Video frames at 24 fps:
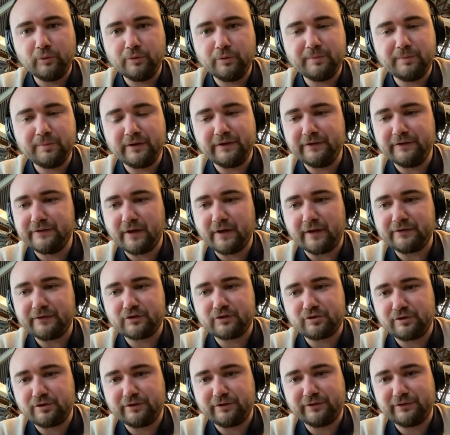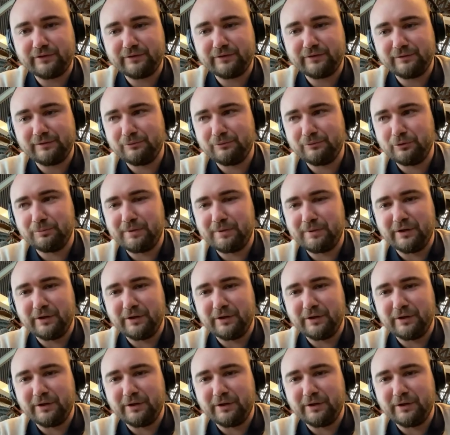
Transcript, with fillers: would be a disastrous would